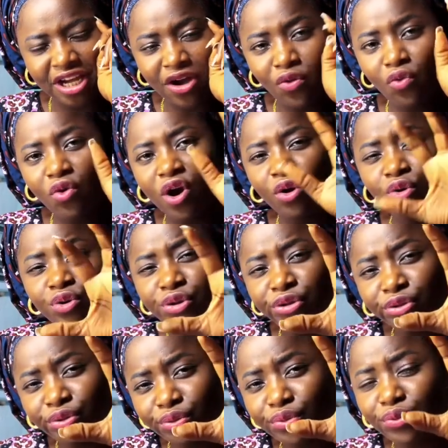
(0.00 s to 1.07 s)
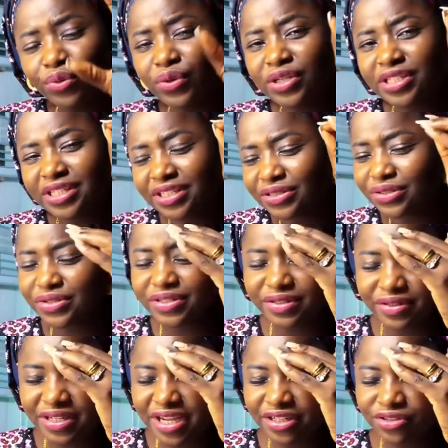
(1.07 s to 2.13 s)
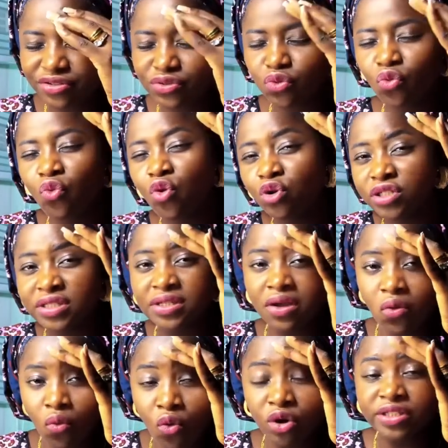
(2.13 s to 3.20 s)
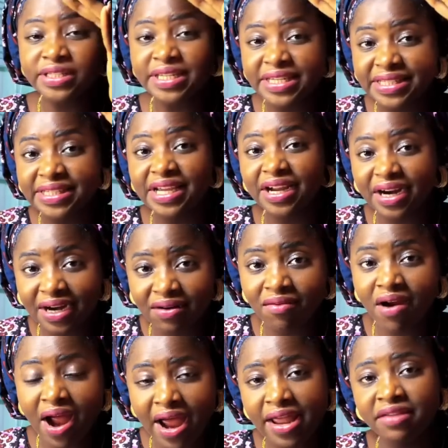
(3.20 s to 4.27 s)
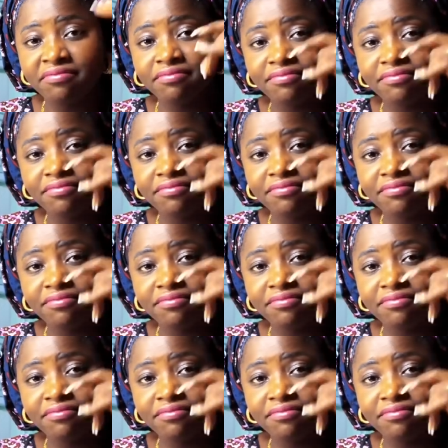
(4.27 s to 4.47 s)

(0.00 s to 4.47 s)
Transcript: who are going through. They're just what is their crime?